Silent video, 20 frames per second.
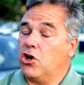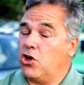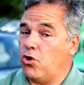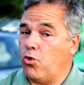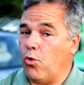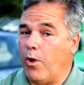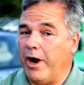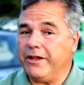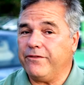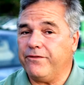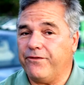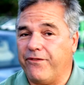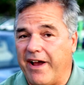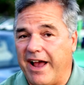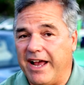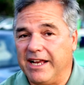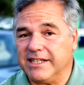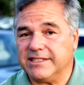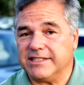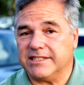quite
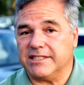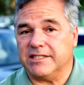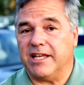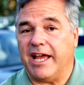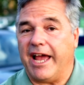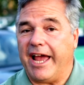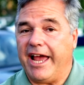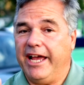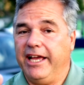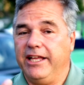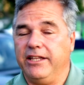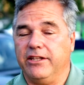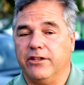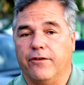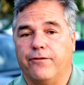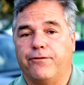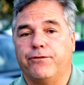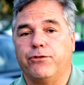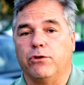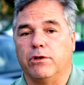fast and
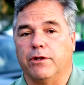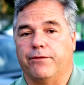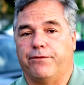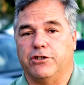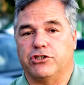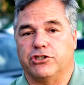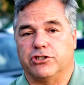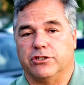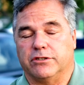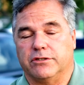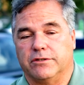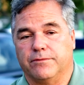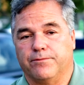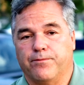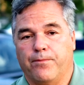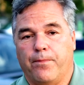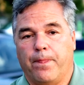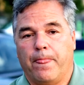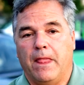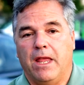fuel efficient.
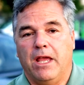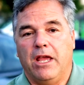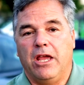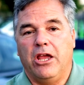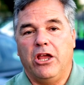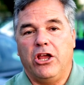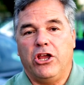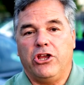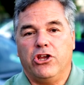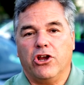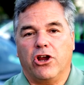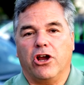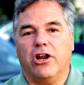You're